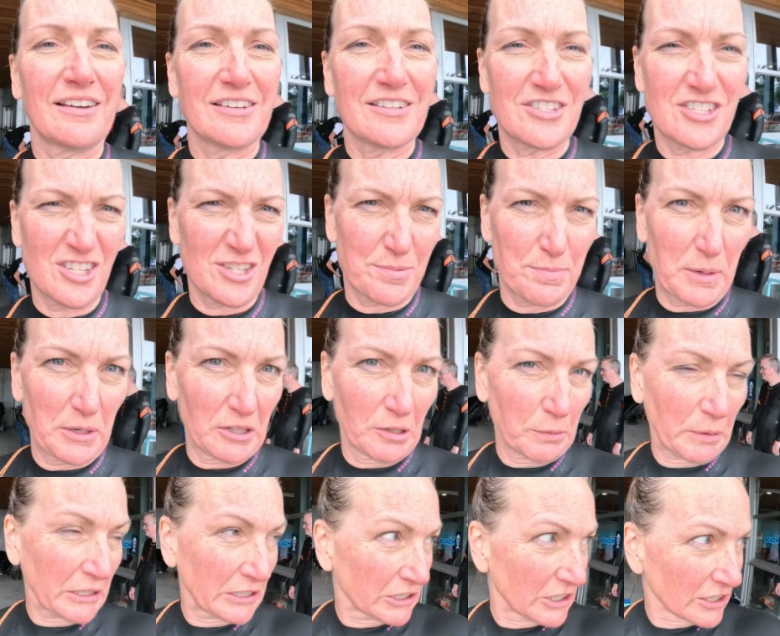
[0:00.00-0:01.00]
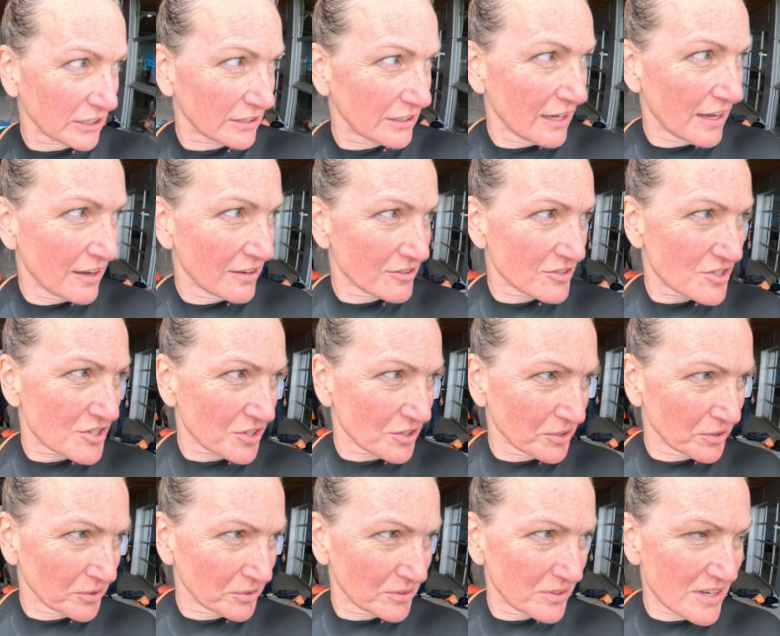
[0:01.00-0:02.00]
It's just barely 1 o'clock now,
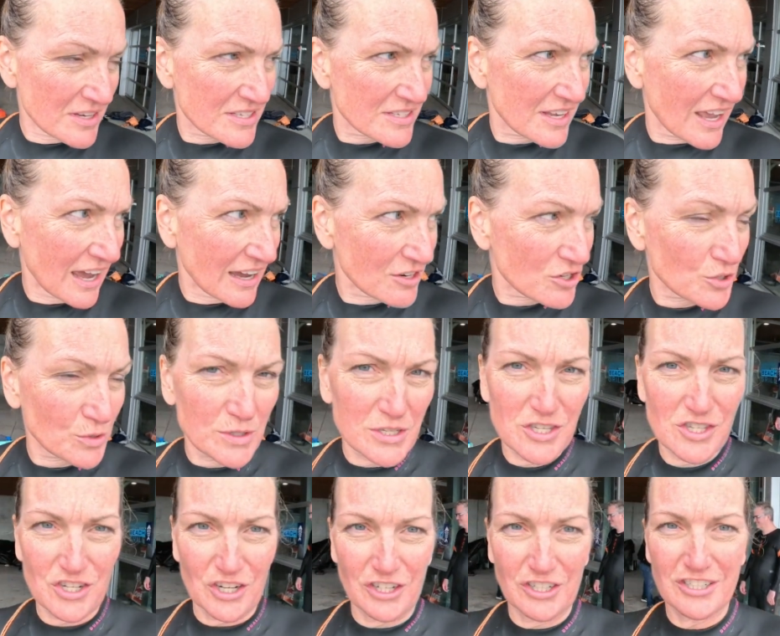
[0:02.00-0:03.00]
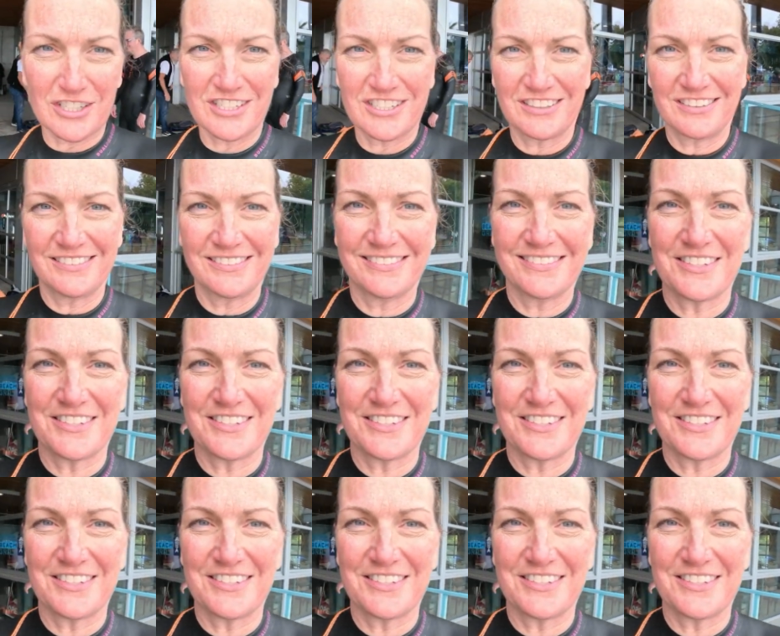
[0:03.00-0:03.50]
so nice casual start.